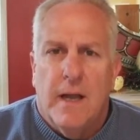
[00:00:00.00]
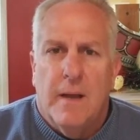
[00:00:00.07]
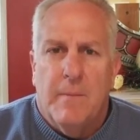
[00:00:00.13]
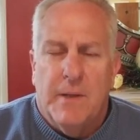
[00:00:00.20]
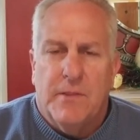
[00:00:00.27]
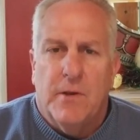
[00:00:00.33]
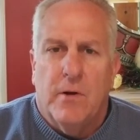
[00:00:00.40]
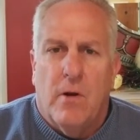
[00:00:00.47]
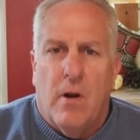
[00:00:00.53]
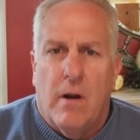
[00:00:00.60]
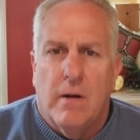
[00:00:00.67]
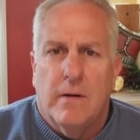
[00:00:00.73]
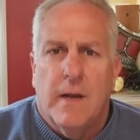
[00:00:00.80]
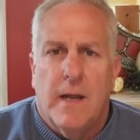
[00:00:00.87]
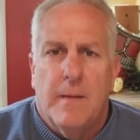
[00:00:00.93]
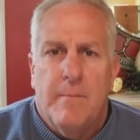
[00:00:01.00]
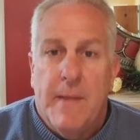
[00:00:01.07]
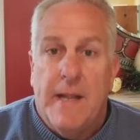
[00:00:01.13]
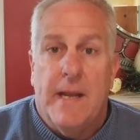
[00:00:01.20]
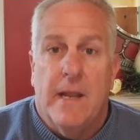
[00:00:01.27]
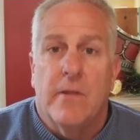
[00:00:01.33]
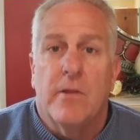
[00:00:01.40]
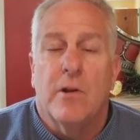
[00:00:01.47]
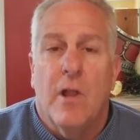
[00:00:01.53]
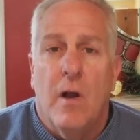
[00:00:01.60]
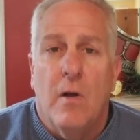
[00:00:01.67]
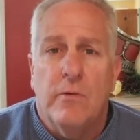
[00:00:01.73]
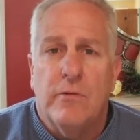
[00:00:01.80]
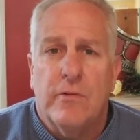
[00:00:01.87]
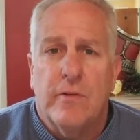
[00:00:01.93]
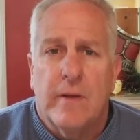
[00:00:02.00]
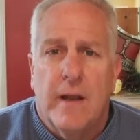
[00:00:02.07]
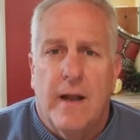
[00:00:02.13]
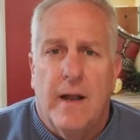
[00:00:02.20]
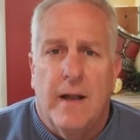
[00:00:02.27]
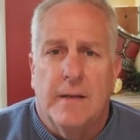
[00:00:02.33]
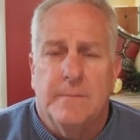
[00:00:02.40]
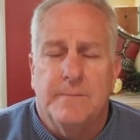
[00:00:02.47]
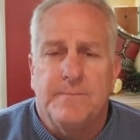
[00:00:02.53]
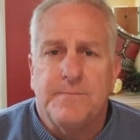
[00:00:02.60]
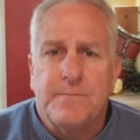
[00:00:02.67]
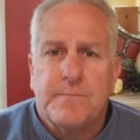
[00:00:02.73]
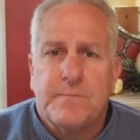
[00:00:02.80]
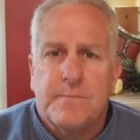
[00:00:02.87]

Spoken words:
But there are many other loans. The